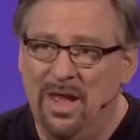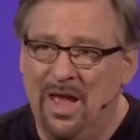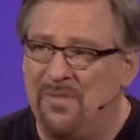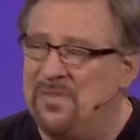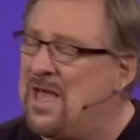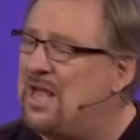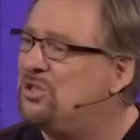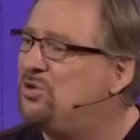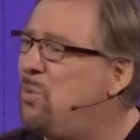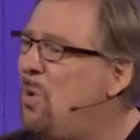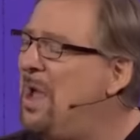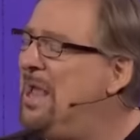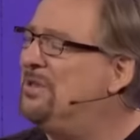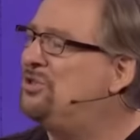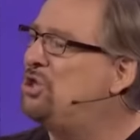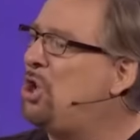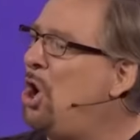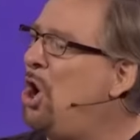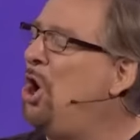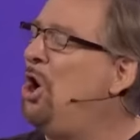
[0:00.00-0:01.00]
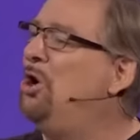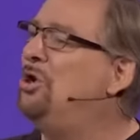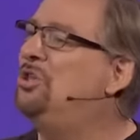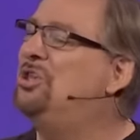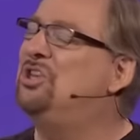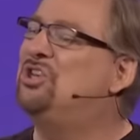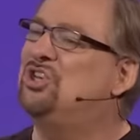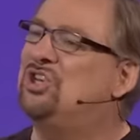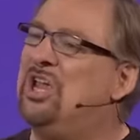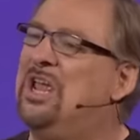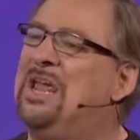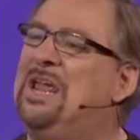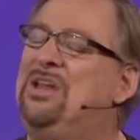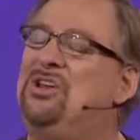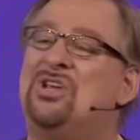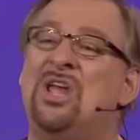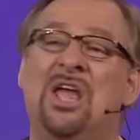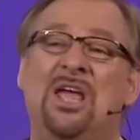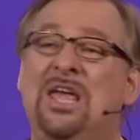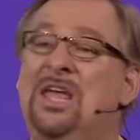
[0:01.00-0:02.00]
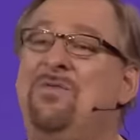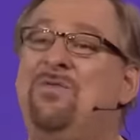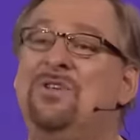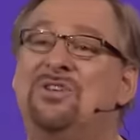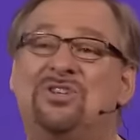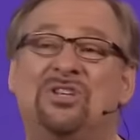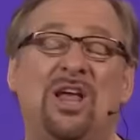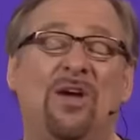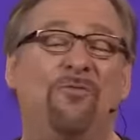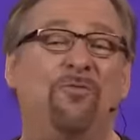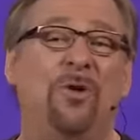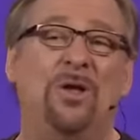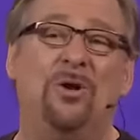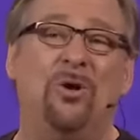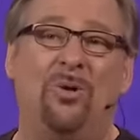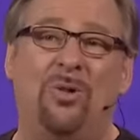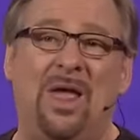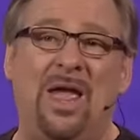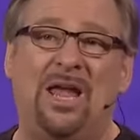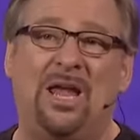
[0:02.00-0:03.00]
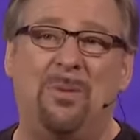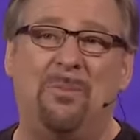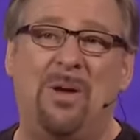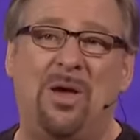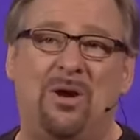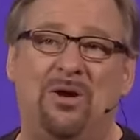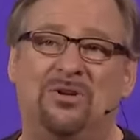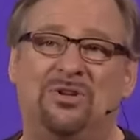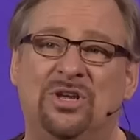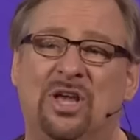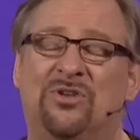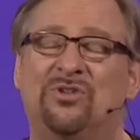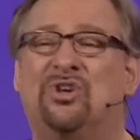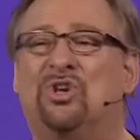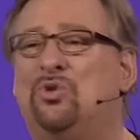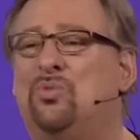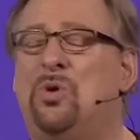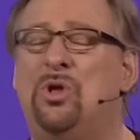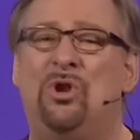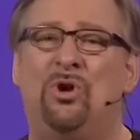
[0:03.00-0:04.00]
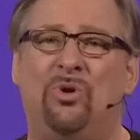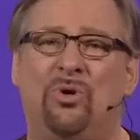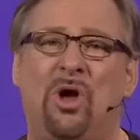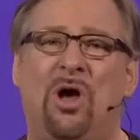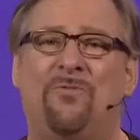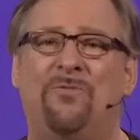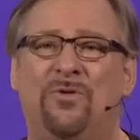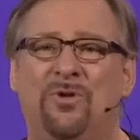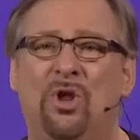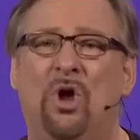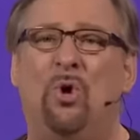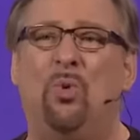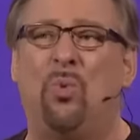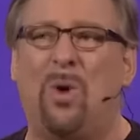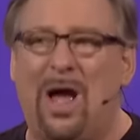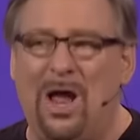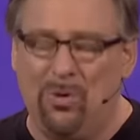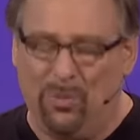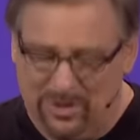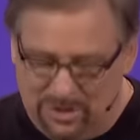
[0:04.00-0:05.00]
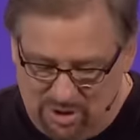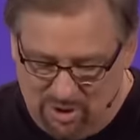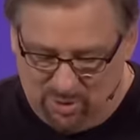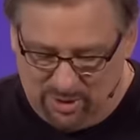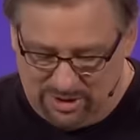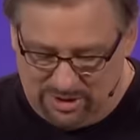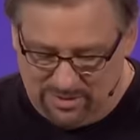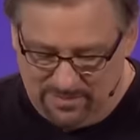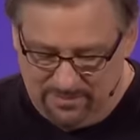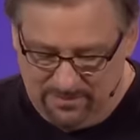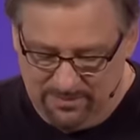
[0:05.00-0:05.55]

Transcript: And that's why it's hard to change even stuff we don't like about ourselves because we don't often know why we do it.